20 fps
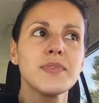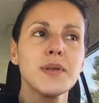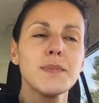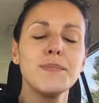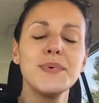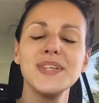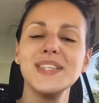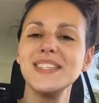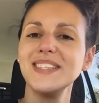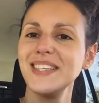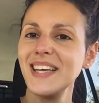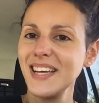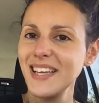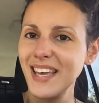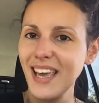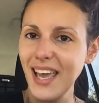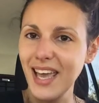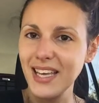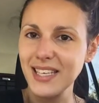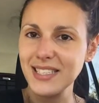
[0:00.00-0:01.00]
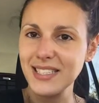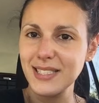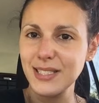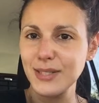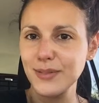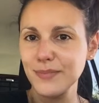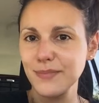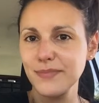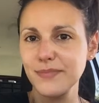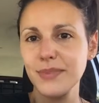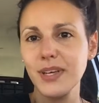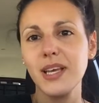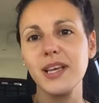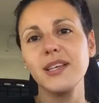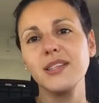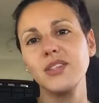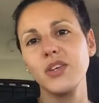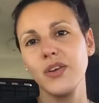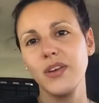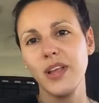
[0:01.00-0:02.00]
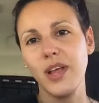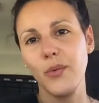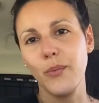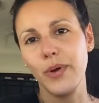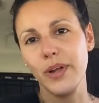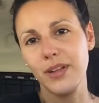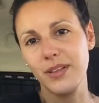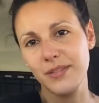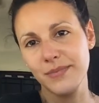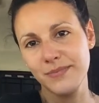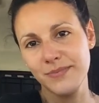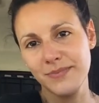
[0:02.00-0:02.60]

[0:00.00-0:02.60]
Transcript: but in that case it turned out well.